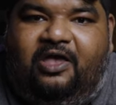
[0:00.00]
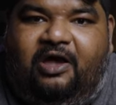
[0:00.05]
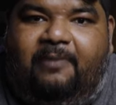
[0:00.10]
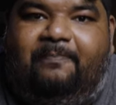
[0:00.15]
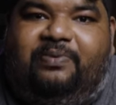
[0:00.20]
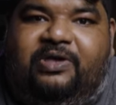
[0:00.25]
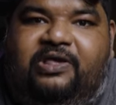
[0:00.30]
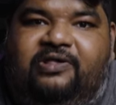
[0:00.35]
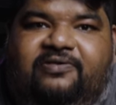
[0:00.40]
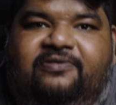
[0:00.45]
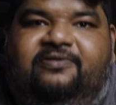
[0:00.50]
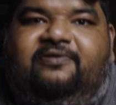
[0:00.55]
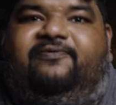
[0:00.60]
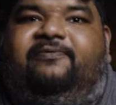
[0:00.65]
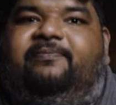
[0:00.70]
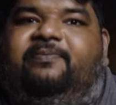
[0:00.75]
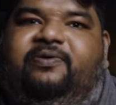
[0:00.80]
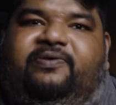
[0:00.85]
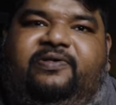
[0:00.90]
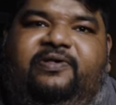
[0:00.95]
a beast
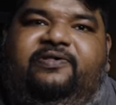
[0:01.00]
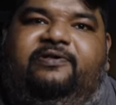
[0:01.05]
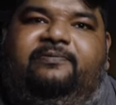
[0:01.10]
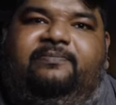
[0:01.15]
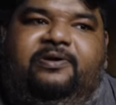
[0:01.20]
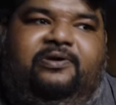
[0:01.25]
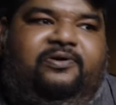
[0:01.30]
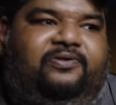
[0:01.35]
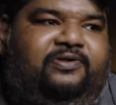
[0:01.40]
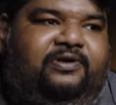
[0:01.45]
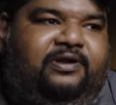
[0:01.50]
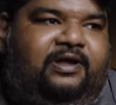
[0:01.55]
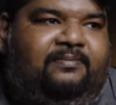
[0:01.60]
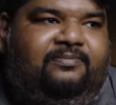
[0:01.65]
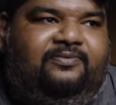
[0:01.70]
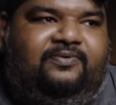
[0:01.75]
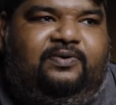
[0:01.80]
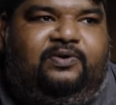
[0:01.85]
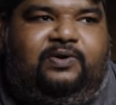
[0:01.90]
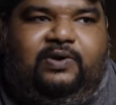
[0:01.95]
of a processor because it
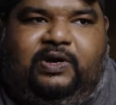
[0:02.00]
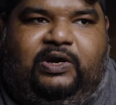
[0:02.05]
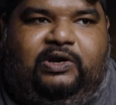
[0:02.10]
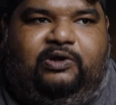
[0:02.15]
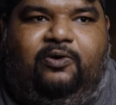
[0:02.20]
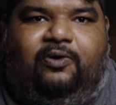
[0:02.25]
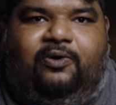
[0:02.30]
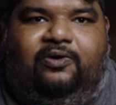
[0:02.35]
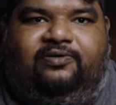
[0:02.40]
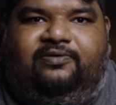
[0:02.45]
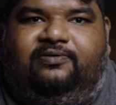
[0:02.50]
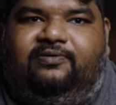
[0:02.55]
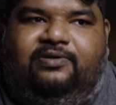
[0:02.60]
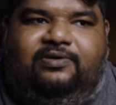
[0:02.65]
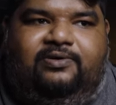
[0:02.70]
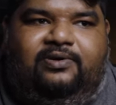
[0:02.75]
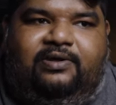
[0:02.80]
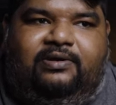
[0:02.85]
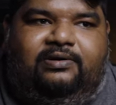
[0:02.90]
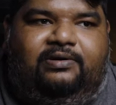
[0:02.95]
comes with 20 cores.
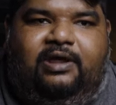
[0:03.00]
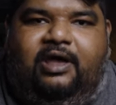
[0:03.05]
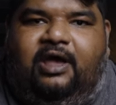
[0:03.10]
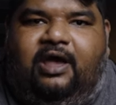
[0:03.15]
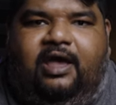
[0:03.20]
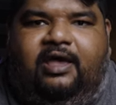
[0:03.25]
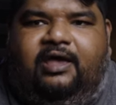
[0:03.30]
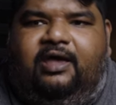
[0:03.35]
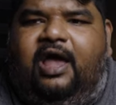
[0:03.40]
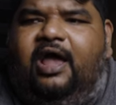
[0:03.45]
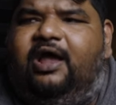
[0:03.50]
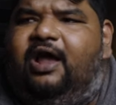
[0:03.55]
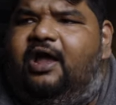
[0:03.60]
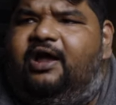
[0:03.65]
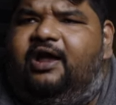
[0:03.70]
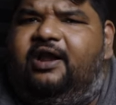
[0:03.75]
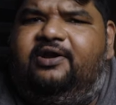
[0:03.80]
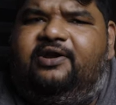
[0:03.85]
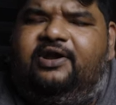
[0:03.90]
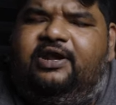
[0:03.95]
I
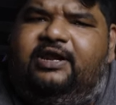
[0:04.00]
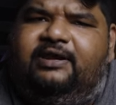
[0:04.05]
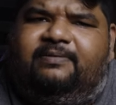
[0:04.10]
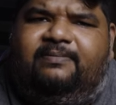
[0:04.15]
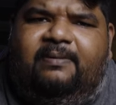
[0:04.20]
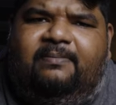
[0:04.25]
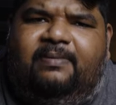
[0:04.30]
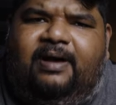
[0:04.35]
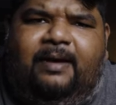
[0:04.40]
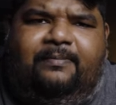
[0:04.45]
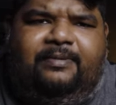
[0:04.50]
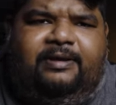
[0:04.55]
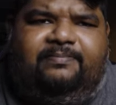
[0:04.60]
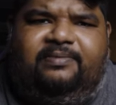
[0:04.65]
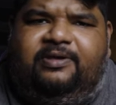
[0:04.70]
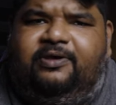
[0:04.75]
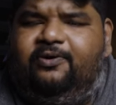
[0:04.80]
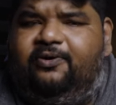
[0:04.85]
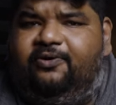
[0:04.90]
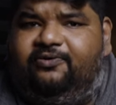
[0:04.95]
can't really remember how many
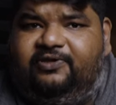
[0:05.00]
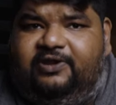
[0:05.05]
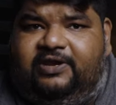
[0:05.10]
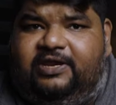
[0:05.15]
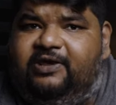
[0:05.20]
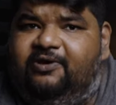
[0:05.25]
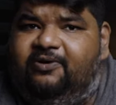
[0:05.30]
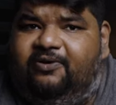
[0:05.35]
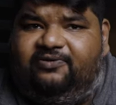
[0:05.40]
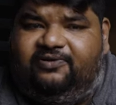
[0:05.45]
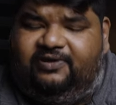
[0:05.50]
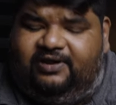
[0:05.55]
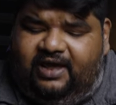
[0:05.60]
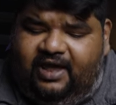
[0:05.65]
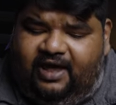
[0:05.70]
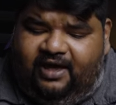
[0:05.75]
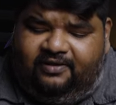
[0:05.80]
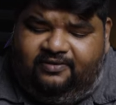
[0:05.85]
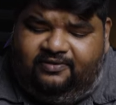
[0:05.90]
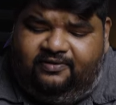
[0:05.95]
P cores and E cores it
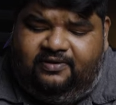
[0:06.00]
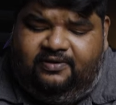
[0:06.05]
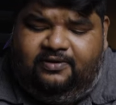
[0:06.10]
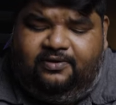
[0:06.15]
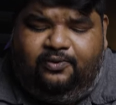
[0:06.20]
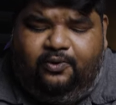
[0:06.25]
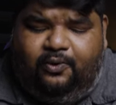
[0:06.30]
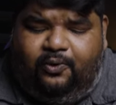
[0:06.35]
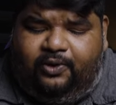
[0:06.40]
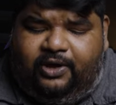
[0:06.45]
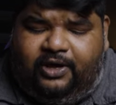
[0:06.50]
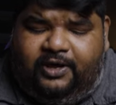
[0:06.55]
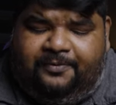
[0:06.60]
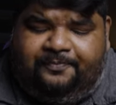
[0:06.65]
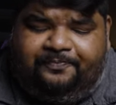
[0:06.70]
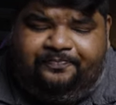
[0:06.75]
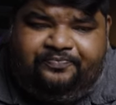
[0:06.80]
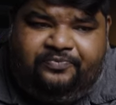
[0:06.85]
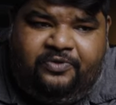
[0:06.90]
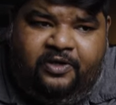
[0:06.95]
has, okay?
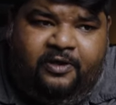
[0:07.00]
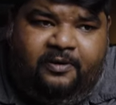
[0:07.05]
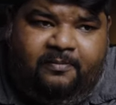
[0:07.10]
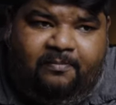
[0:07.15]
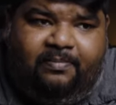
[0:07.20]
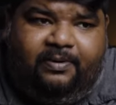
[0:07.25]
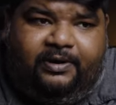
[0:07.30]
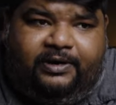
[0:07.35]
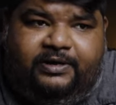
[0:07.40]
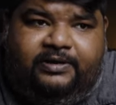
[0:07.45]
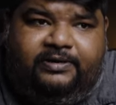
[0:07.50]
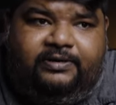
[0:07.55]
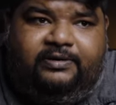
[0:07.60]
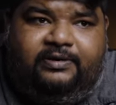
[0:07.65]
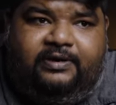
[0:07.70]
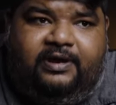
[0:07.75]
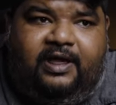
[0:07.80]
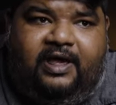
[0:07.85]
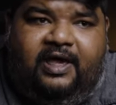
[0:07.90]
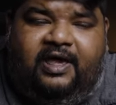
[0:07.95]
But
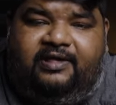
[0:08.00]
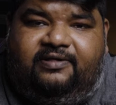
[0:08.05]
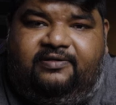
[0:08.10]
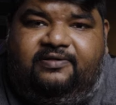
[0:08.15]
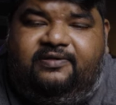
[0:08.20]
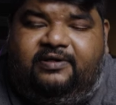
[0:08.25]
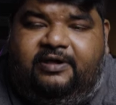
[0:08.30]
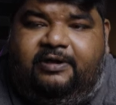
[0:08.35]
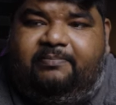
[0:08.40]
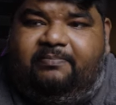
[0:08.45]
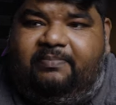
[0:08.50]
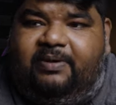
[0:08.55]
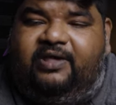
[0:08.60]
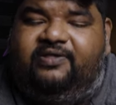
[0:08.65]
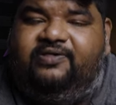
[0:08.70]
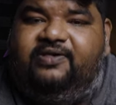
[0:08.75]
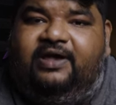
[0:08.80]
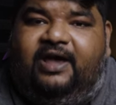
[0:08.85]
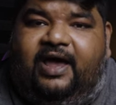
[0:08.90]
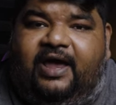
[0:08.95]
as a
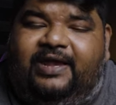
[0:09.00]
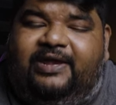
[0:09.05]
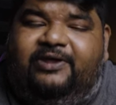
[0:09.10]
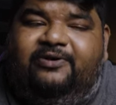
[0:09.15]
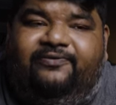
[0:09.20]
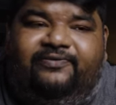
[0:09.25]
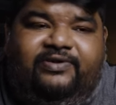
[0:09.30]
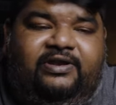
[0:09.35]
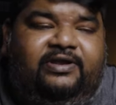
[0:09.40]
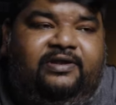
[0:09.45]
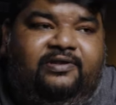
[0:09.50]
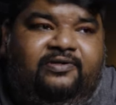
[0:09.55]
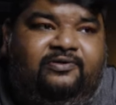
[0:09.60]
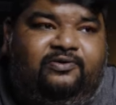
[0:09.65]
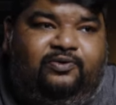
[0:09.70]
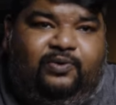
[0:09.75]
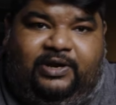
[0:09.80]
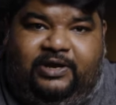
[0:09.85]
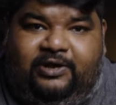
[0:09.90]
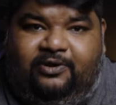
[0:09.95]
basic idea of it, it's
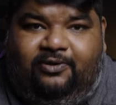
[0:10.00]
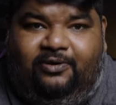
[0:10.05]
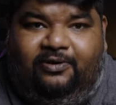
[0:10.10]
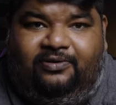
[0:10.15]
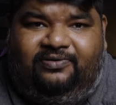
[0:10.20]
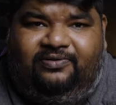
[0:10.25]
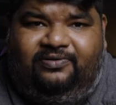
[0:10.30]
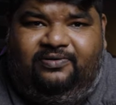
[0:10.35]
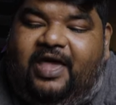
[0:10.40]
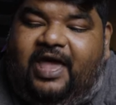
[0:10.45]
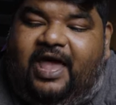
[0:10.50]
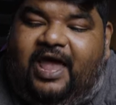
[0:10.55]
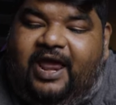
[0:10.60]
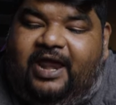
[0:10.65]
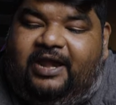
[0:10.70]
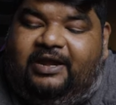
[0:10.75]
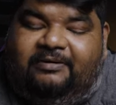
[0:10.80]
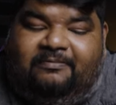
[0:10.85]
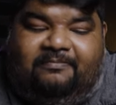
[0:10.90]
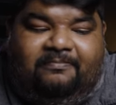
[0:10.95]
20 cores.
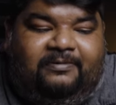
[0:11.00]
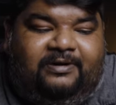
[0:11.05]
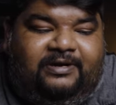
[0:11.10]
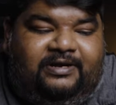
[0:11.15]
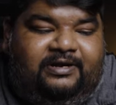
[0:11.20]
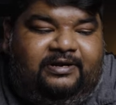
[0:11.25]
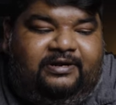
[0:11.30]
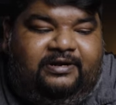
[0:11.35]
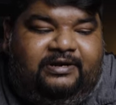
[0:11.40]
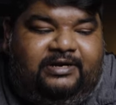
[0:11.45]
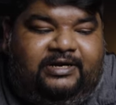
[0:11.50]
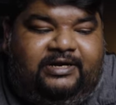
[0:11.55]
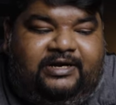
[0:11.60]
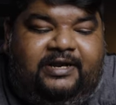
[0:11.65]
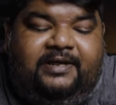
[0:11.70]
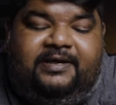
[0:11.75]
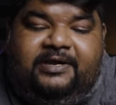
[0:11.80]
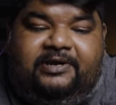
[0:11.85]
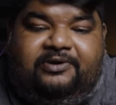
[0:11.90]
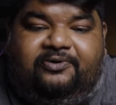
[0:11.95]
And
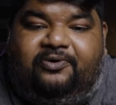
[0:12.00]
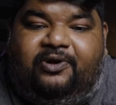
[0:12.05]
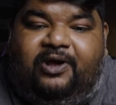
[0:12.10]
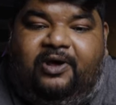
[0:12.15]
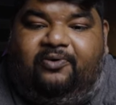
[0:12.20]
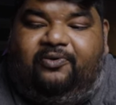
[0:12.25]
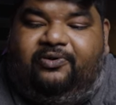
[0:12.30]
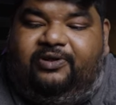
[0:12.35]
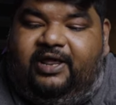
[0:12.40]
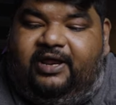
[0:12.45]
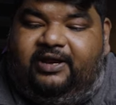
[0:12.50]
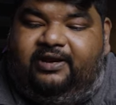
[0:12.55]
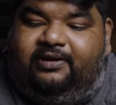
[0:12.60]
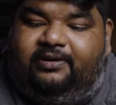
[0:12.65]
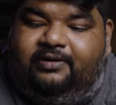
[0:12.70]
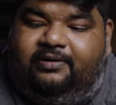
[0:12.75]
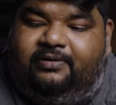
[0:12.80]
take into account that